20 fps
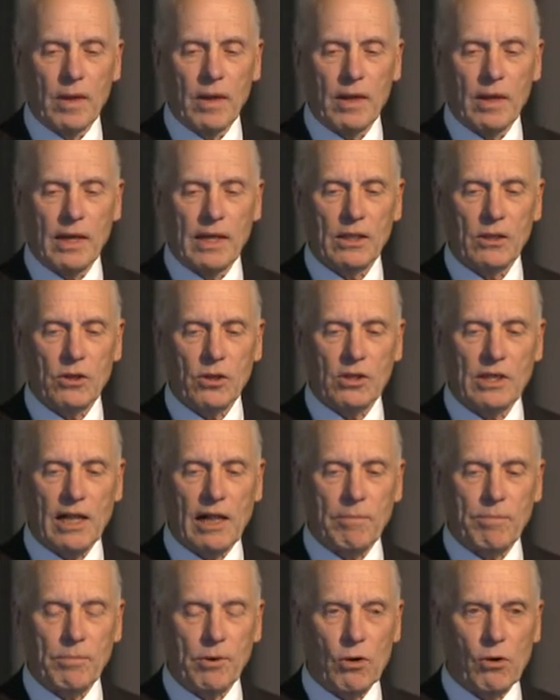
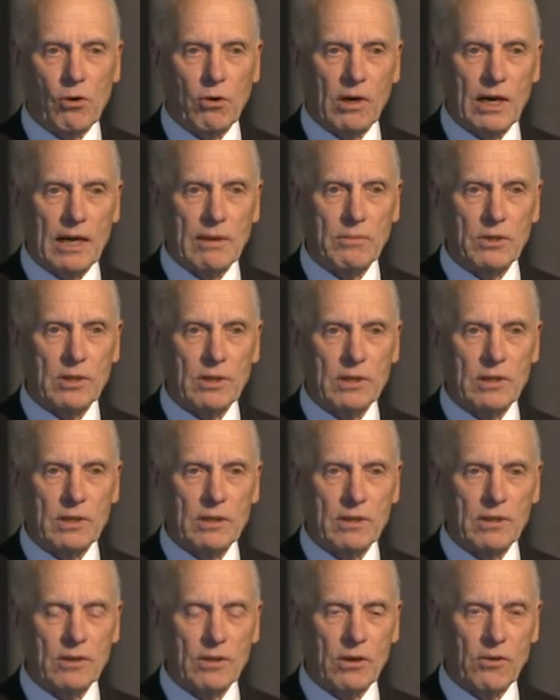internal programs
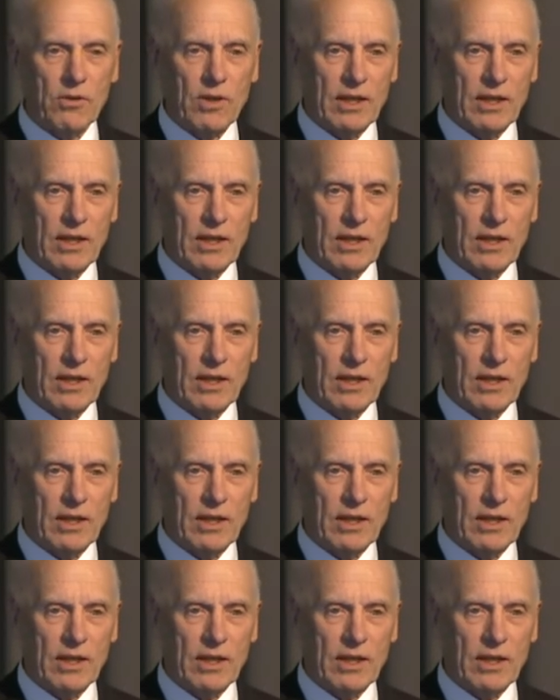so